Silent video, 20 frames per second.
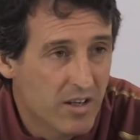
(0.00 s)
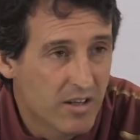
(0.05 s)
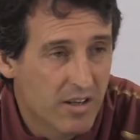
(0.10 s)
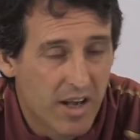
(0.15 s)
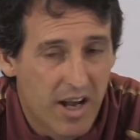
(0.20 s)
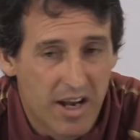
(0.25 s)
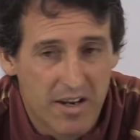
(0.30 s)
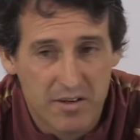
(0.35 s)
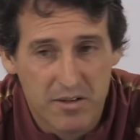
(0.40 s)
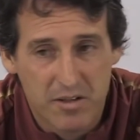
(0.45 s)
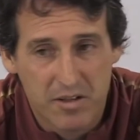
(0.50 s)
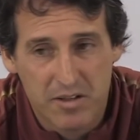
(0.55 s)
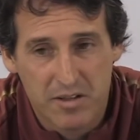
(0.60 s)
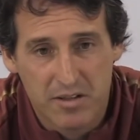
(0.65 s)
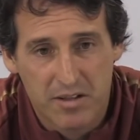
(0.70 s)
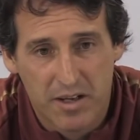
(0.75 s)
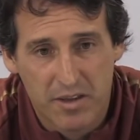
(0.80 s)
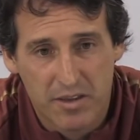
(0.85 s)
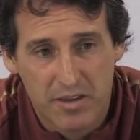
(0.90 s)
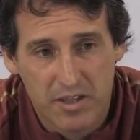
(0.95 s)
And
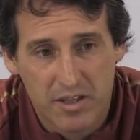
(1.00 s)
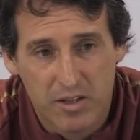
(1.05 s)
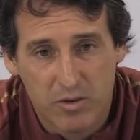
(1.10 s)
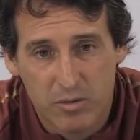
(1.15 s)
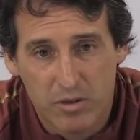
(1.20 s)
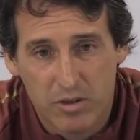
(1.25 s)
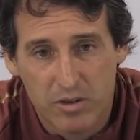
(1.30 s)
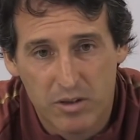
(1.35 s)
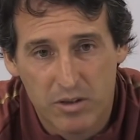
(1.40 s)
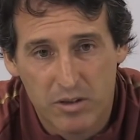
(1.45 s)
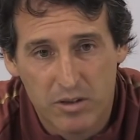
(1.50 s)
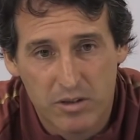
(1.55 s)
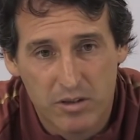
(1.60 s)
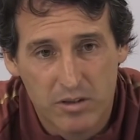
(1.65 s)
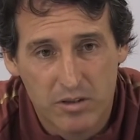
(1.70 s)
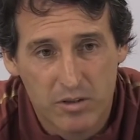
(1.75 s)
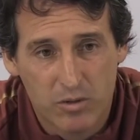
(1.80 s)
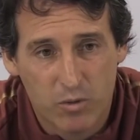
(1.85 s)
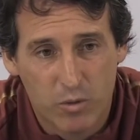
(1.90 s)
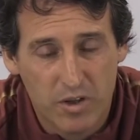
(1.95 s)
I think
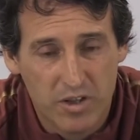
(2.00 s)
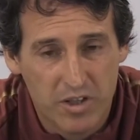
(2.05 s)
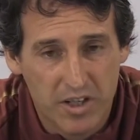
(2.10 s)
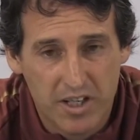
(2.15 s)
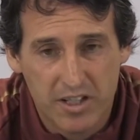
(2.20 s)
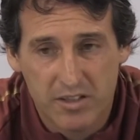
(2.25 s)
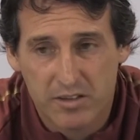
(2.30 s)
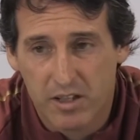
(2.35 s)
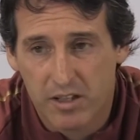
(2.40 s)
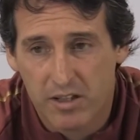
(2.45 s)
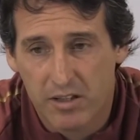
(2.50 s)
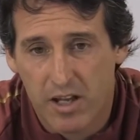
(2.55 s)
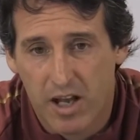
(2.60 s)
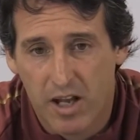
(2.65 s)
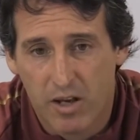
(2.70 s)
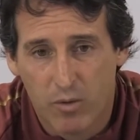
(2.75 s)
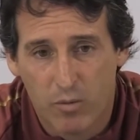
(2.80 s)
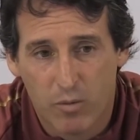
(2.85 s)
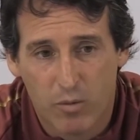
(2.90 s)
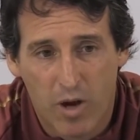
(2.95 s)
we need
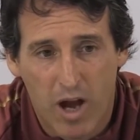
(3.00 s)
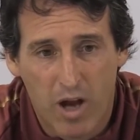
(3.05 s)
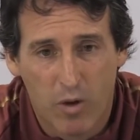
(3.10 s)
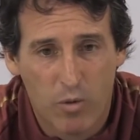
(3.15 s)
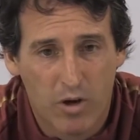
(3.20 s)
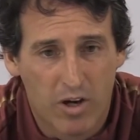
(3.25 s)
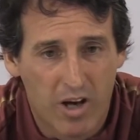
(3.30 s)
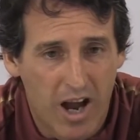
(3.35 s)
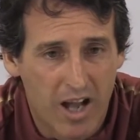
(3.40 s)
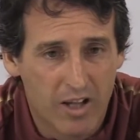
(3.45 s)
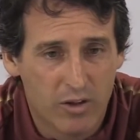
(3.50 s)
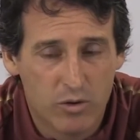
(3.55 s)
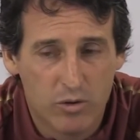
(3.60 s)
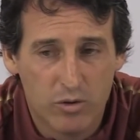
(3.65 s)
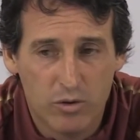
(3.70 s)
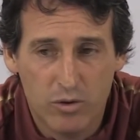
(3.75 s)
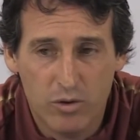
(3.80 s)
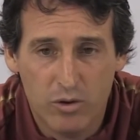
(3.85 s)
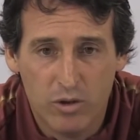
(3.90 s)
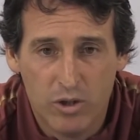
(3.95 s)
and we can
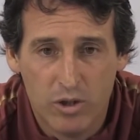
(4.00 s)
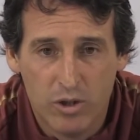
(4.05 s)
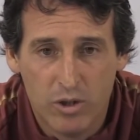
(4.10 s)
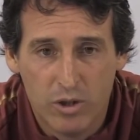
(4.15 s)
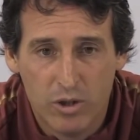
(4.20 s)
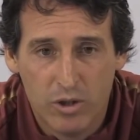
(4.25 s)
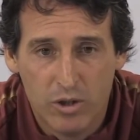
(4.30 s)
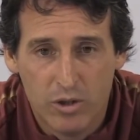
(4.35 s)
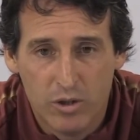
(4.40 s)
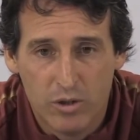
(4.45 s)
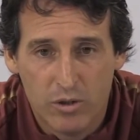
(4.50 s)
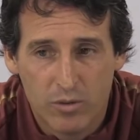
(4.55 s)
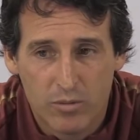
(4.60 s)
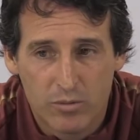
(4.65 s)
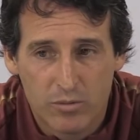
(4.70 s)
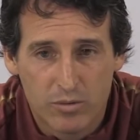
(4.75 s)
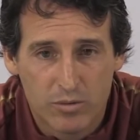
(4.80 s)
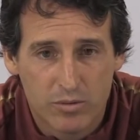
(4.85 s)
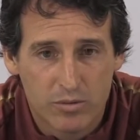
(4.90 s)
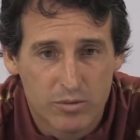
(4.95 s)
do
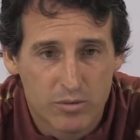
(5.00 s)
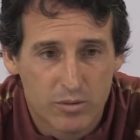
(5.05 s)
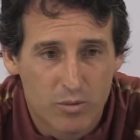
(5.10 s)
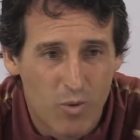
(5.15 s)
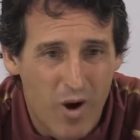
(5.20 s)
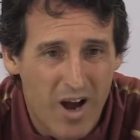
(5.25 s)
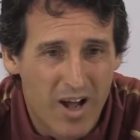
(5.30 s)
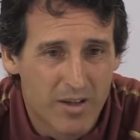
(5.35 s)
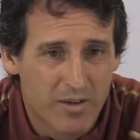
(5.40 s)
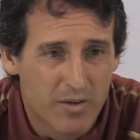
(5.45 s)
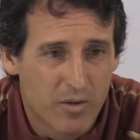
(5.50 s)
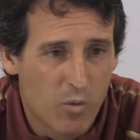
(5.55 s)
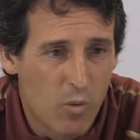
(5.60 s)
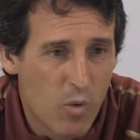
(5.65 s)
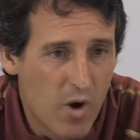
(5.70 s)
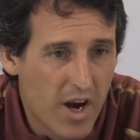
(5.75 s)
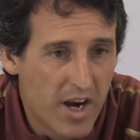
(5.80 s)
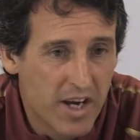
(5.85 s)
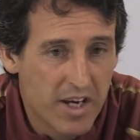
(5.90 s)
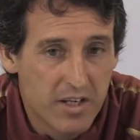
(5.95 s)
one
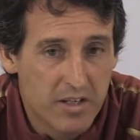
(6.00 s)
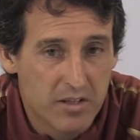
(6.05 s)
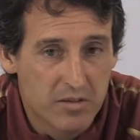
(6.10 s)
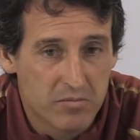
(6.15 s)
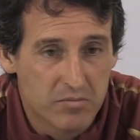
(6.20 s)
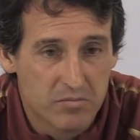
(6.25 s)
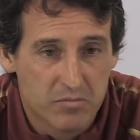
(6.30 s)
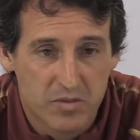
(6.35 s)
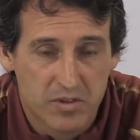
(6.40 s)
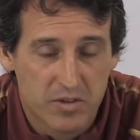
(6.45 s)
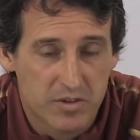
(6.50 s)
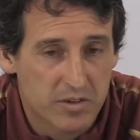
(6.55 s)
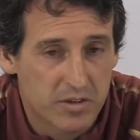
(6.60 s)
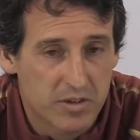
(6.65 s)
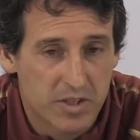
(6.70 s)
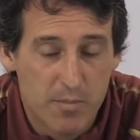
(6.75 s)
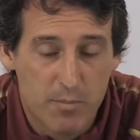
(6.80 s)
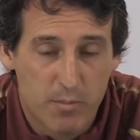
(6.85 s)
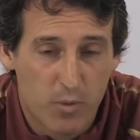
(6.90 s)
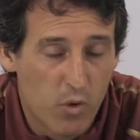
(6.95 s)
way,
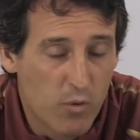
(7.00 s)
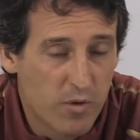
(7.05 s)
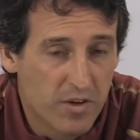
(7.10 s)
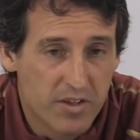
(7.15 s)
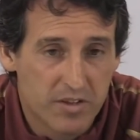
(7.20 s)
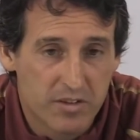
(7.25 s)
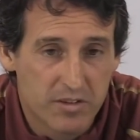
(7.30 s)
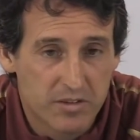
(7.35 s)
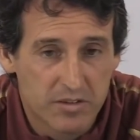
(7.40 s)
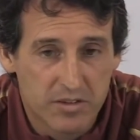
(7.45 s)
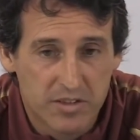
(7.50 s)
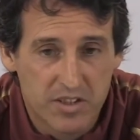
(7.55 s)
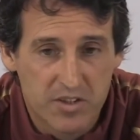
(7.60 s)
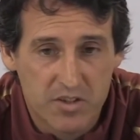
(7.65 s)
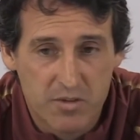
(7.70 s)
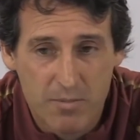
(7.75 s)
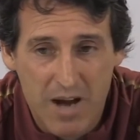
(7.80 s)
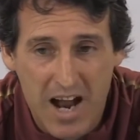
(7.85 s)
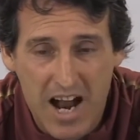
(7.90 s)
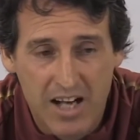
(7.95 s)
improving
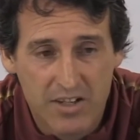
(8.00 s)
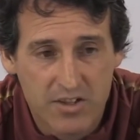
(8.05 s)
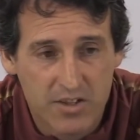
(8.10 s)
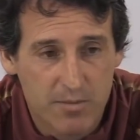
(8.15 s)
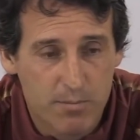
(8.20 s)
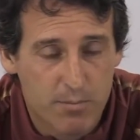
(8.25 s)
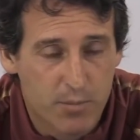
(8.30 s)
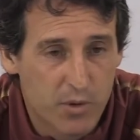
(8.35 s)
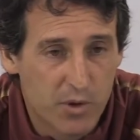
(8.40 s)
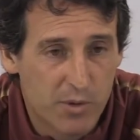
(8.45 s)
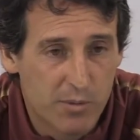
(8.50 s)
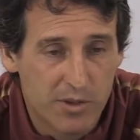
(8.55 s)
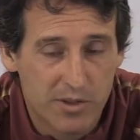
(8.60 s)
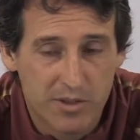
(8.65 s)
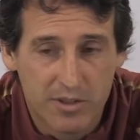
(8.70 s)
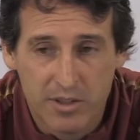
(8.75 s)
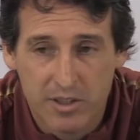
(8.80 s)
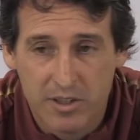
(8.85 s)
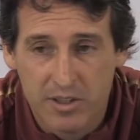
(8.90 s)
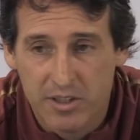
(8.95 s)
each match,
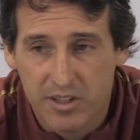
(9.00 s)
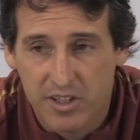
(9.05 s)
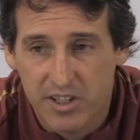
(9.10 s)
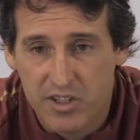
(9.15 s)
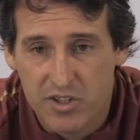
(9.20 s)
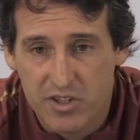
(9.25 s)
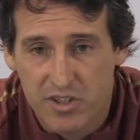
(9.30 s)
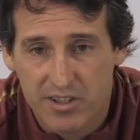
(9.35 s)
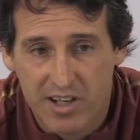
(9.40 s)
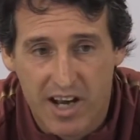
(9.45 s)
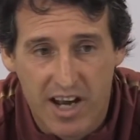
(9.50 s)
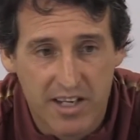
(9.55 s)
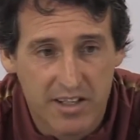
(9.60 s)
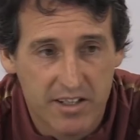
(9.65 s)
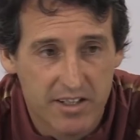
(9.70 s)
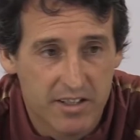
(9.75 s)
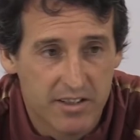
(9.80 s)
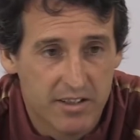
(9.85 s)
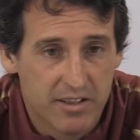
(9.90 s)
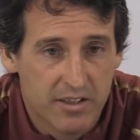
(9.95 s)
improving each
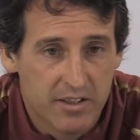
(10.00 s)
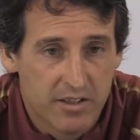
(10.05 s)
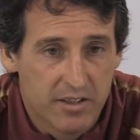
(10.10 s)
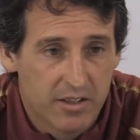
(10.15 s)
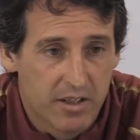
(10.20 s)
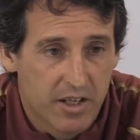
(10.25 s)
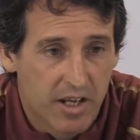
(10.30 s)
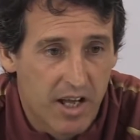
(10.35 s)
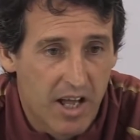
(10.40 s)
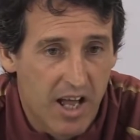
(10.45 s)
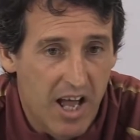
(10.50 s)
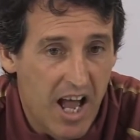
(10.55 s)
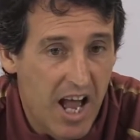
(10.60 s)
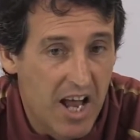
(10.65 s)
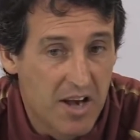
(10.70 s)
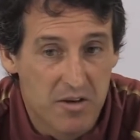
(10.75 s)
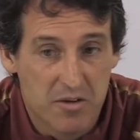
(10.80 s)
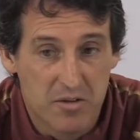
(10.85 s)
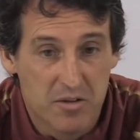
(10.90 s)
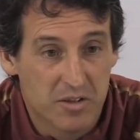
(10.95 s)
training,
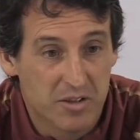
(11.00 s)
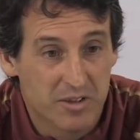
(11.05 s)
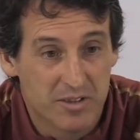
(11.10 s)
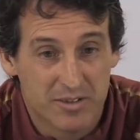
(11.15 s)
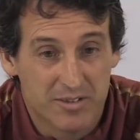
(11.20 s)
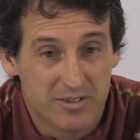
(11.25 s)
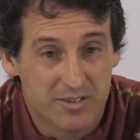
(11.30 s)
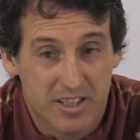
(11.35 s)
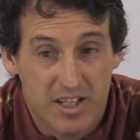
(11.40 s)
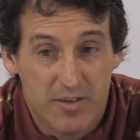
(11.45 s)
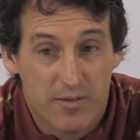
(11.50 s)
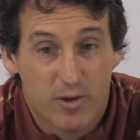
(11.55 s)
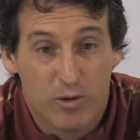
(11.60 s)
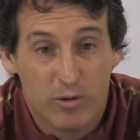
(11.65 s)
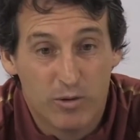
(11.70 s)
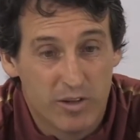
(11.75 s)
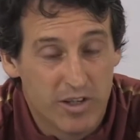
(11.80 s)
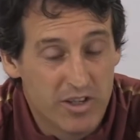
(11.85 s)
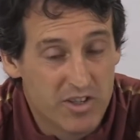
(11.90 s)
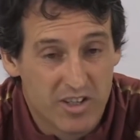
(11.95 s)
and the
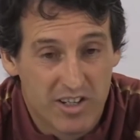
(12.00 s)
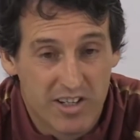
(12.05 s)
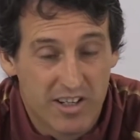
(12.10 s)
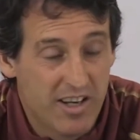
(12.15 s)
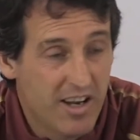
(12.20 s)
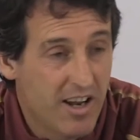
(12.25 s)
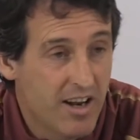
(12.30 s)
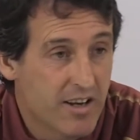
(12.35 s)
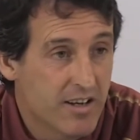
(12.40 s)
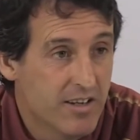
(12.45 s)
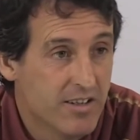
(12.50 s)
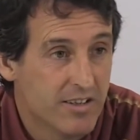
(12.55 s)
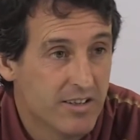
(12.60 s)
difficulty is clear.